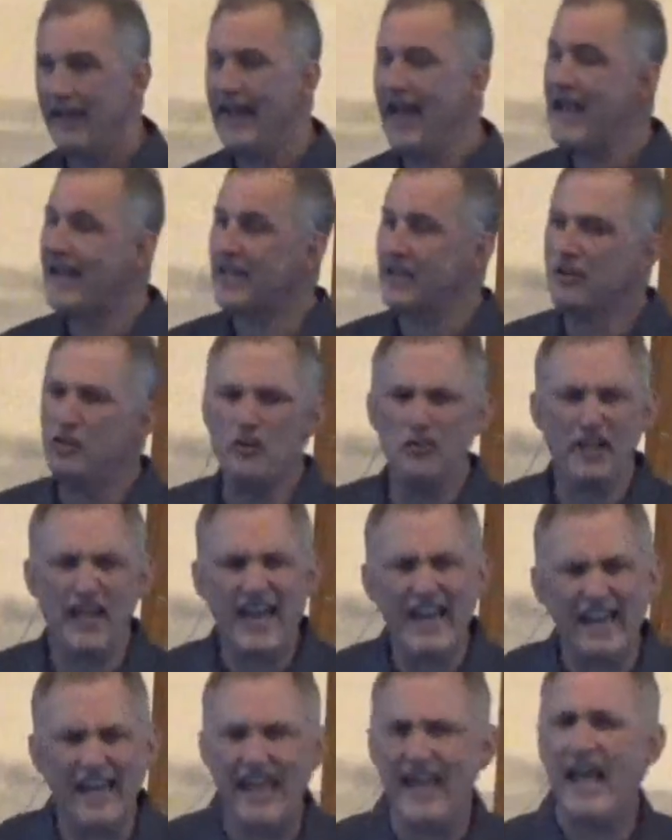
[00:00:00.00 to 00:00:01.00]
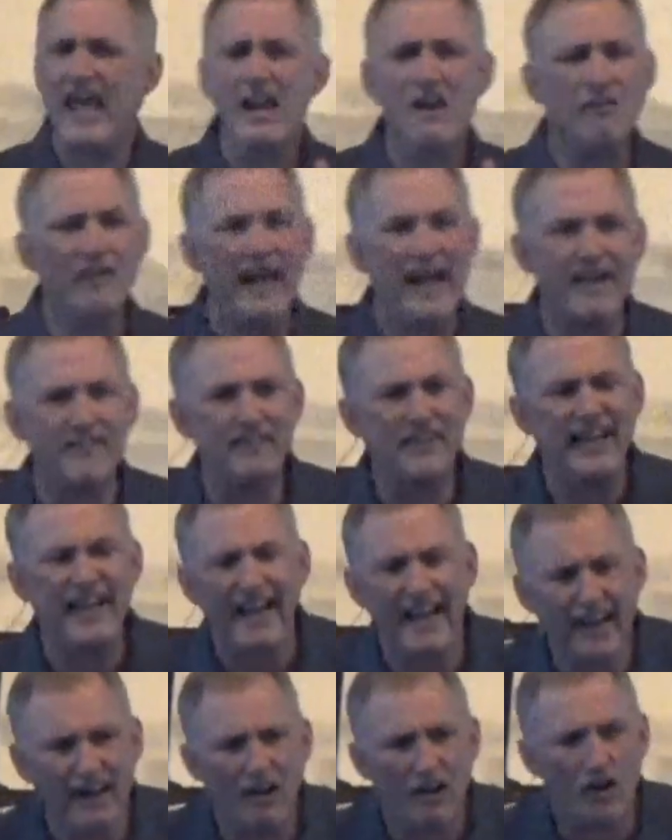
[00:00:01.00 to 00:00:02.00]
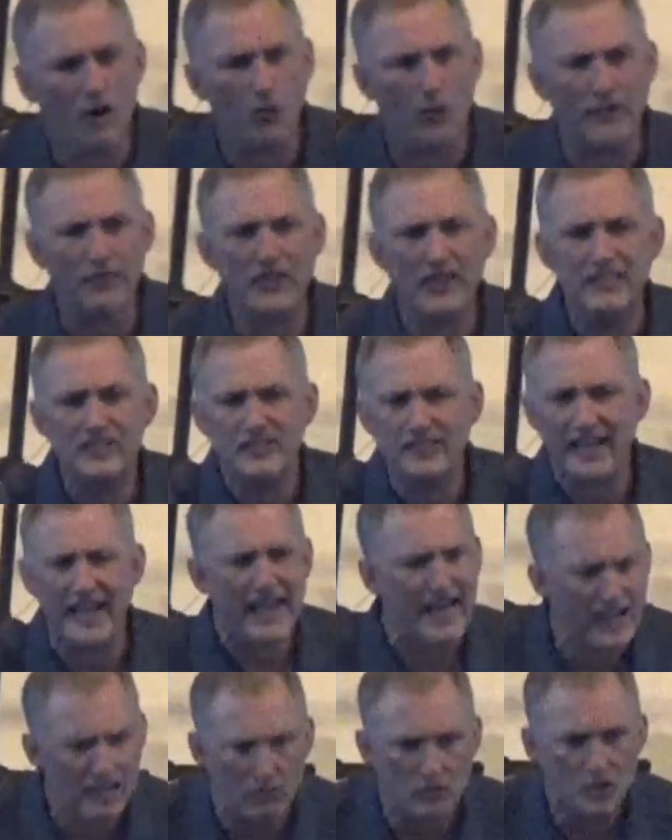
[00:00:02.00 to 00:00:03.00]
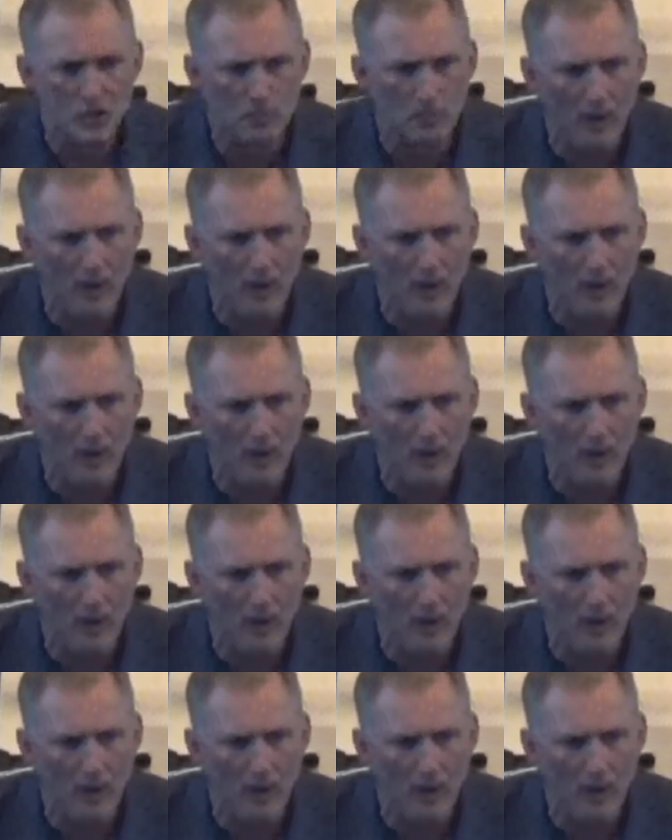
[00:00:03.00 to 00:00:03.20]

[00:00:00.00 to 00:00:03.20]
And I can do that, and I don't have to hear what they say in